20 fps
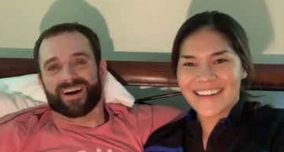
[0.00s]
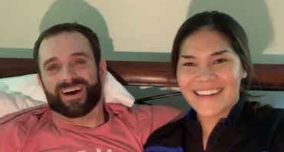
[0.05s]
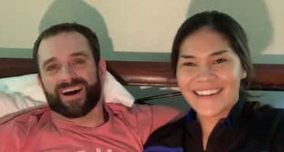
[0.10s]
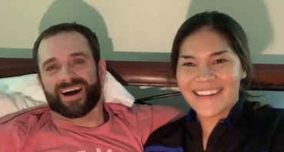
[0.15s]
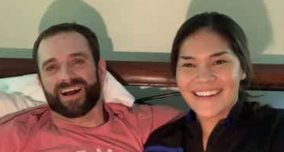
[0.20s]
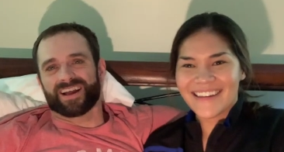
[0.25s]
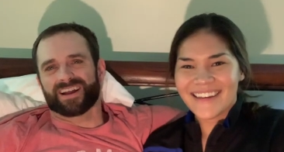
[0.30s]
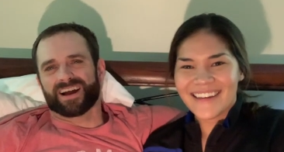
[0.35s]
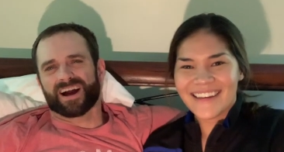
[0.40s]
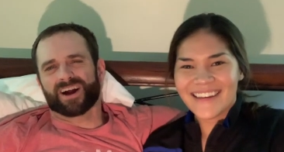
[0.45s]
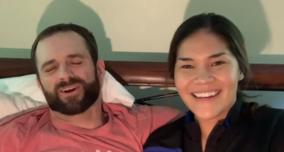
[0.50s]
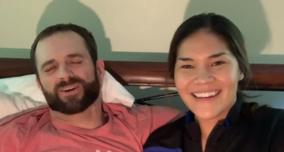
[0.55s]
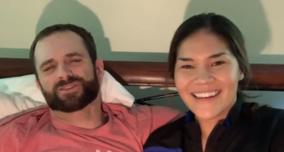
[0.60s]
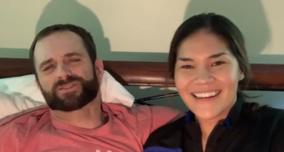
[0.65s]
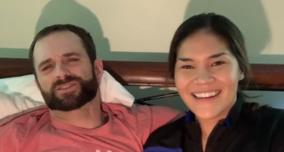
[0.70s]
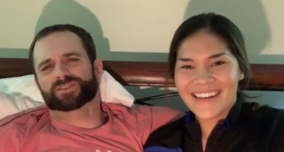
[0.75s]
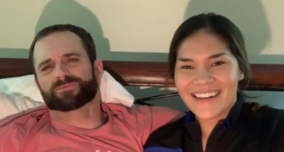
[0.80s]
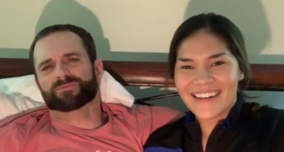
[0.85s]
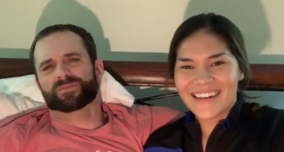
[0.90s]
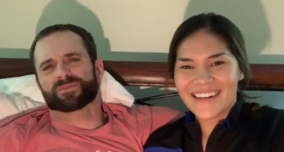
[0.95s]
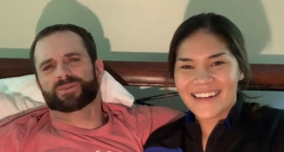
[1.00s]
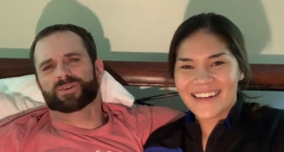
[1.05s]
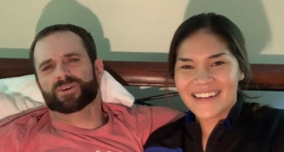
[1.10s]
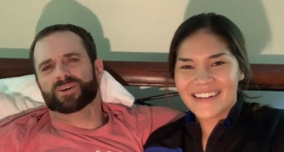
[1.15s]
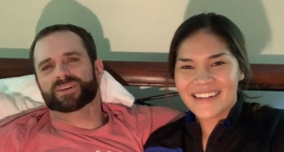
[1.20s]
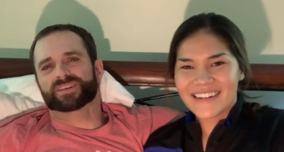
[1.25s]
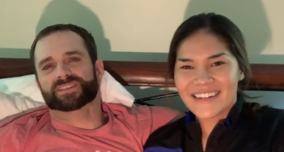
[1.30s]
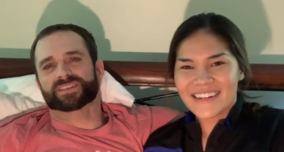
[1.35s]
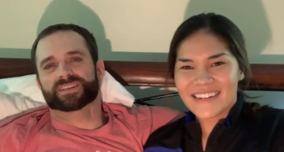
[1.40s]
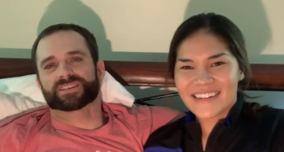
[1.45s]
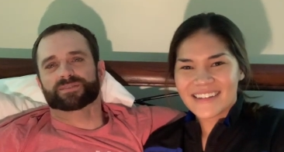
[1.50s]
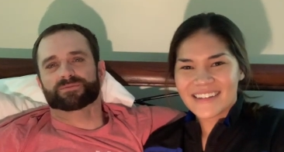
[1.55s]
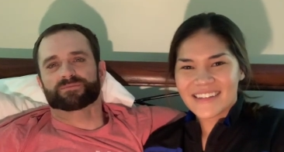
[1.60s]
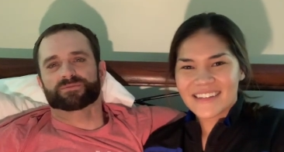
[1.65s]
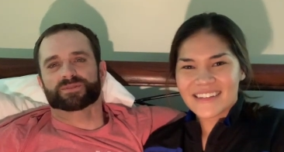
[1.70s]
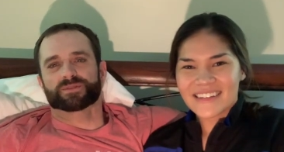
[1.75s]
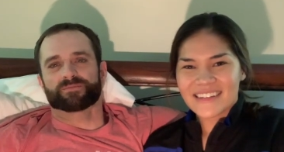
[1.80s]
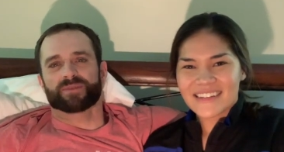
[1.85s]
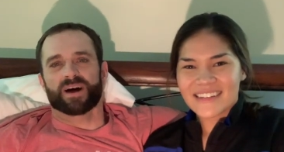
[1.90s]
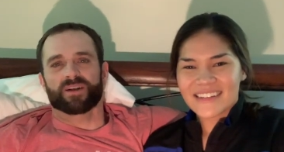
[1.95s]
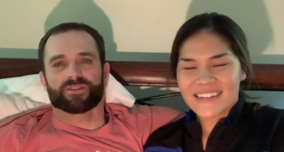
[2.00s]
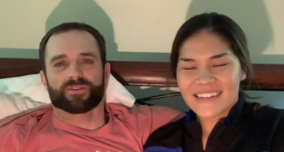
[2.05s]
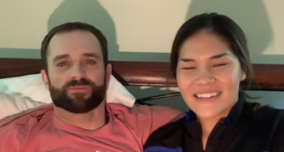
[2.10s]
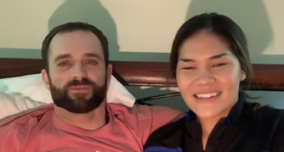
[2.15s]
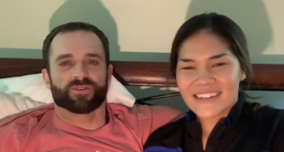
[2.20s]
Speaker 1: I, I heard some criticisms about the